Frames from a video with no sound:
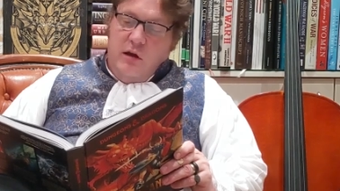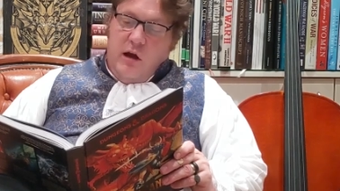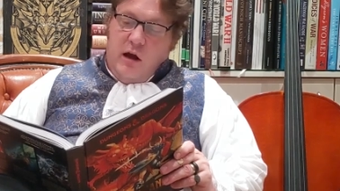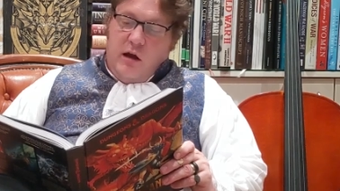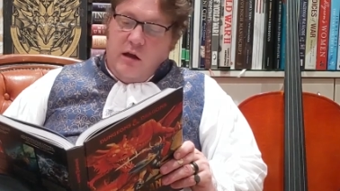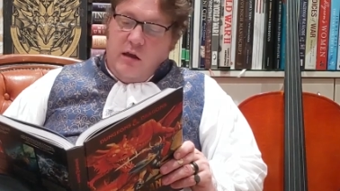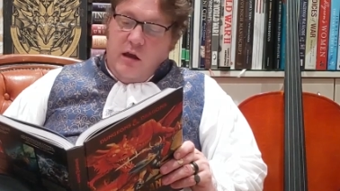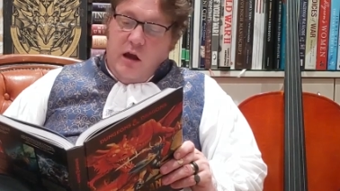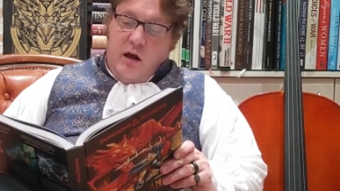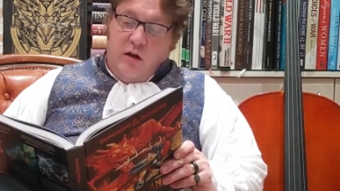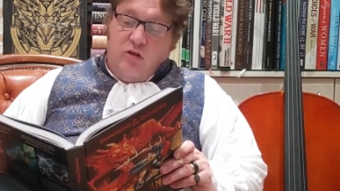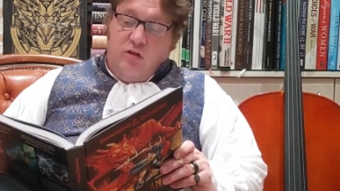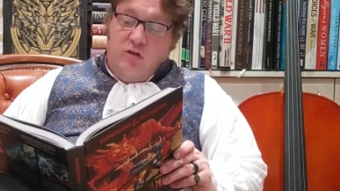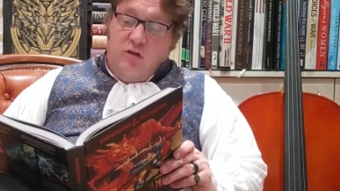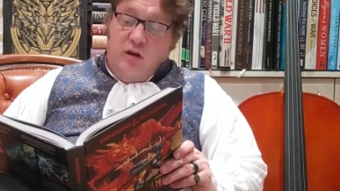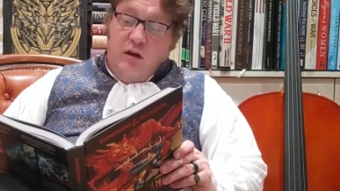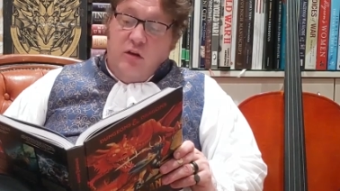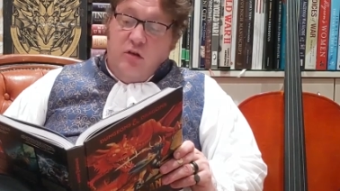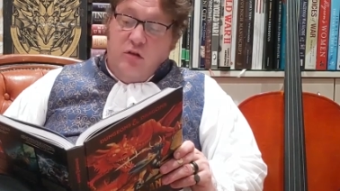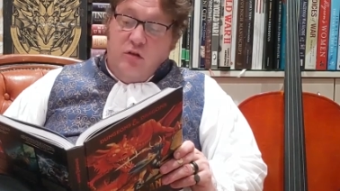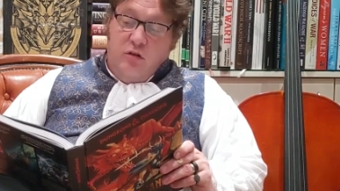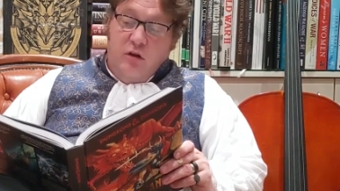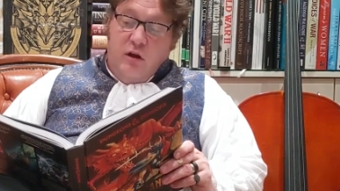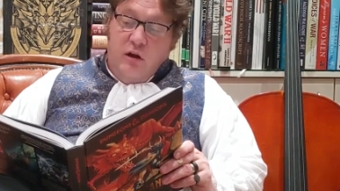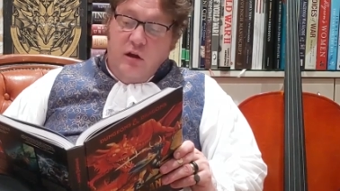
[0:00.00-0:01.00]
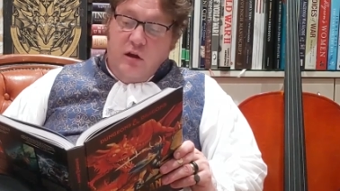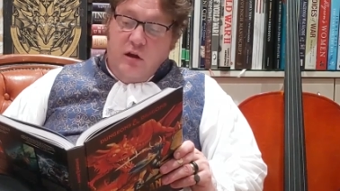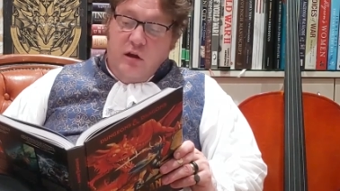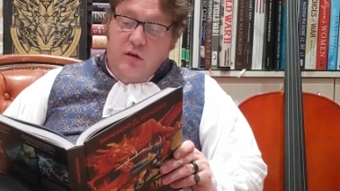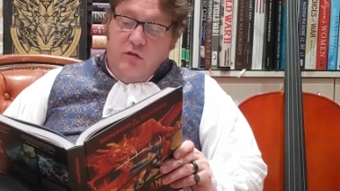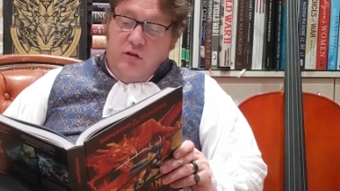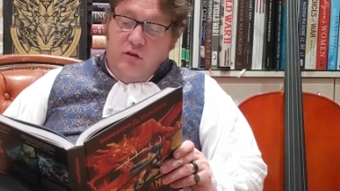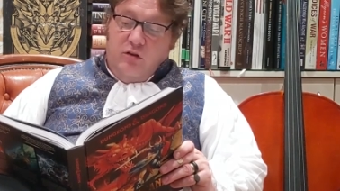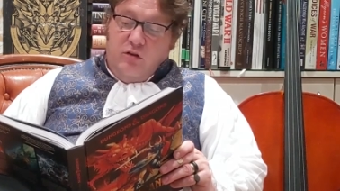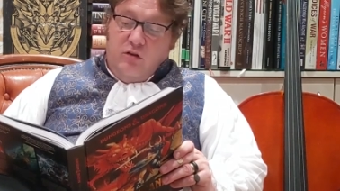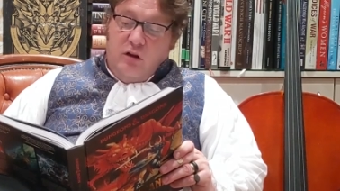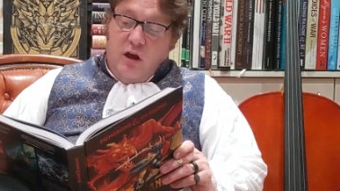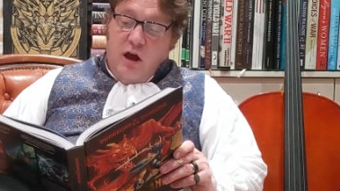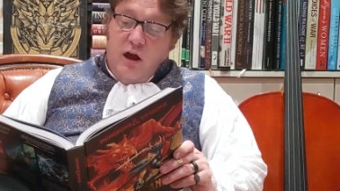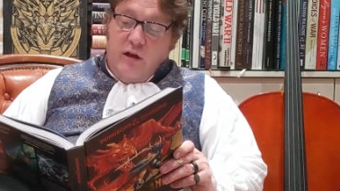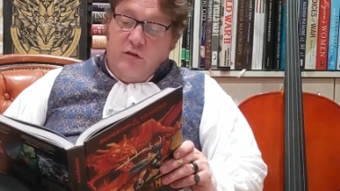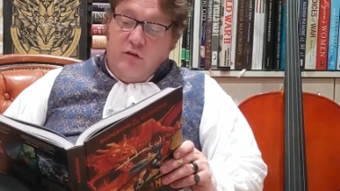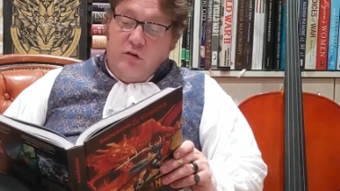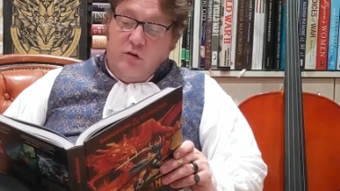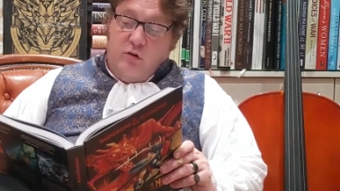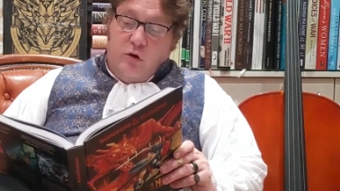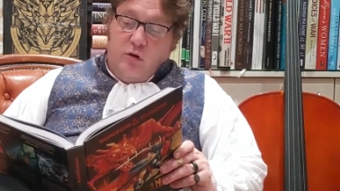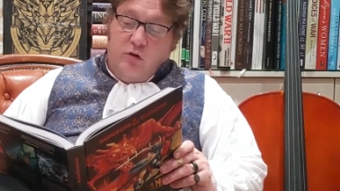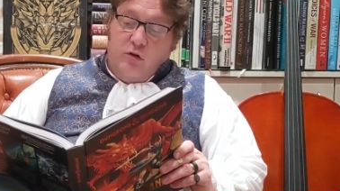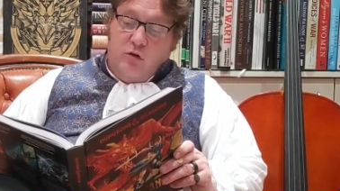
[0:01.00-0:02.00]
Yuck Yuck says as he
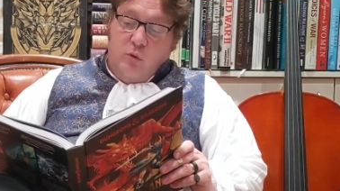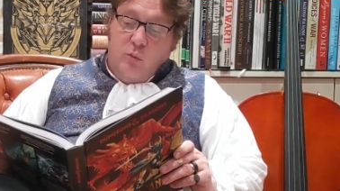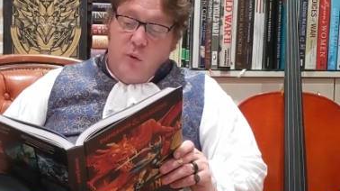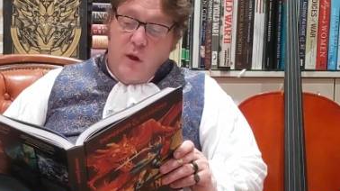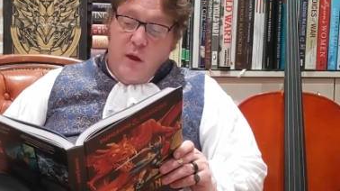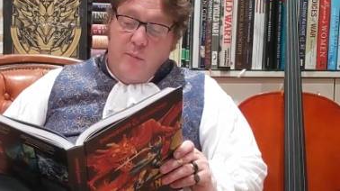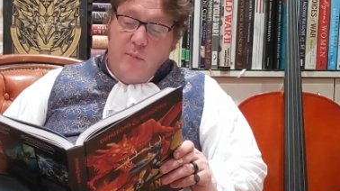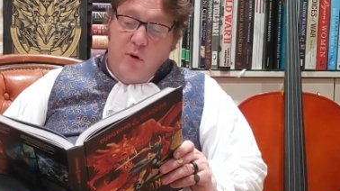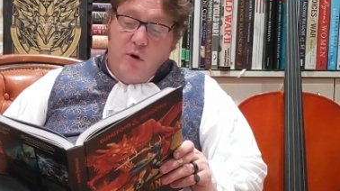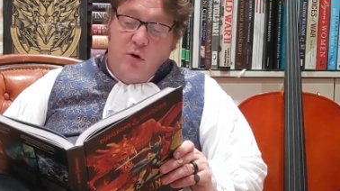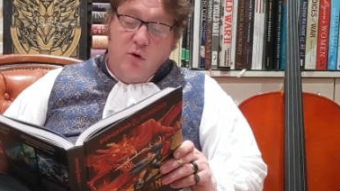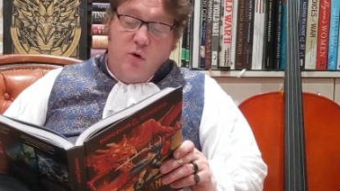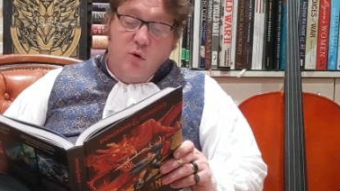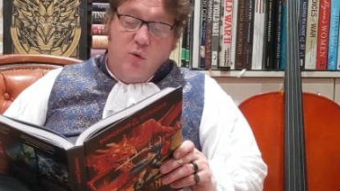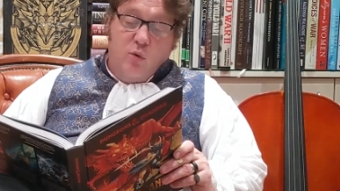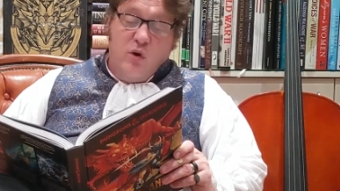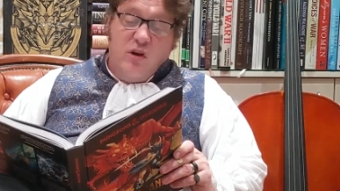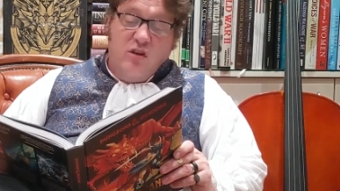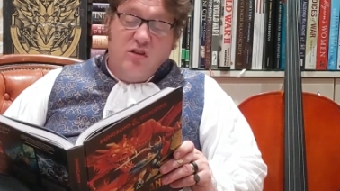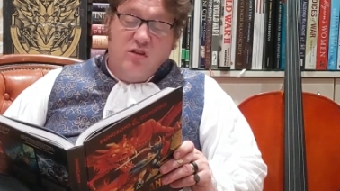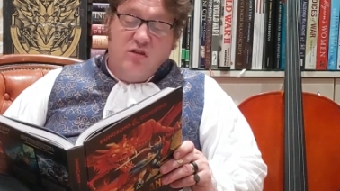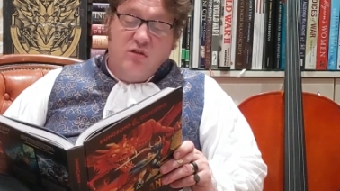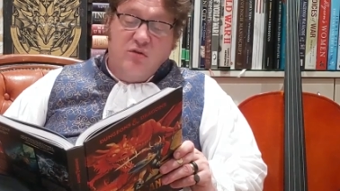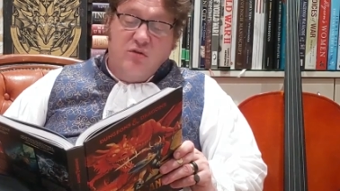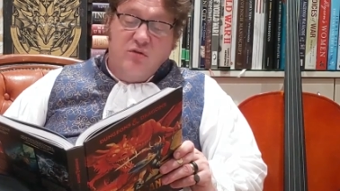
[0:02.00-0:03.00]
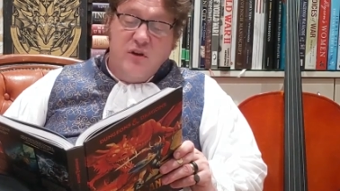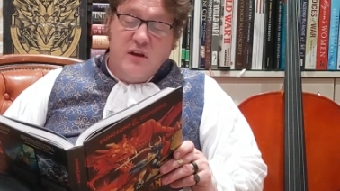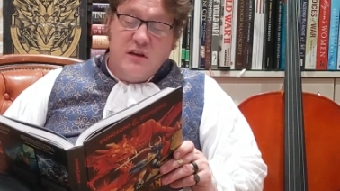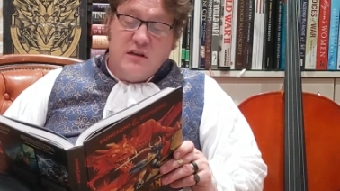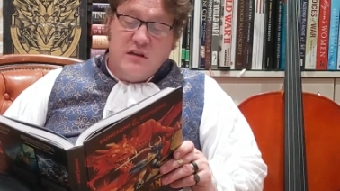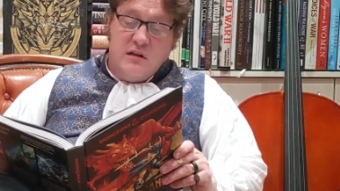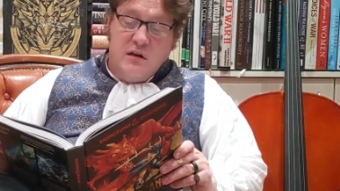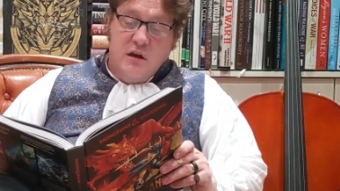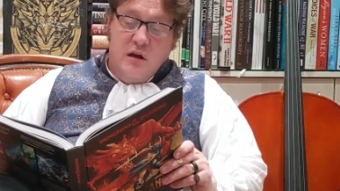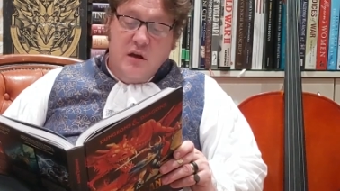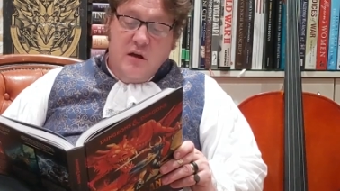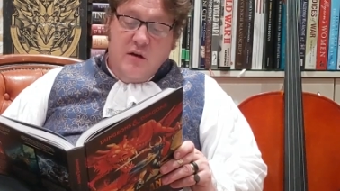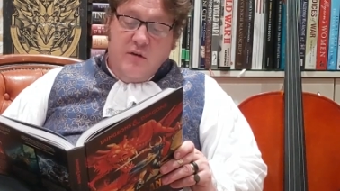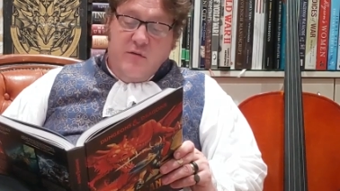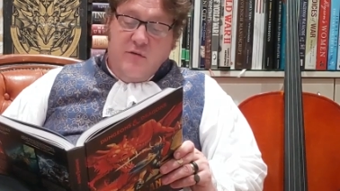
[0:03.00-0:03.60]
slides across the web on greased feet,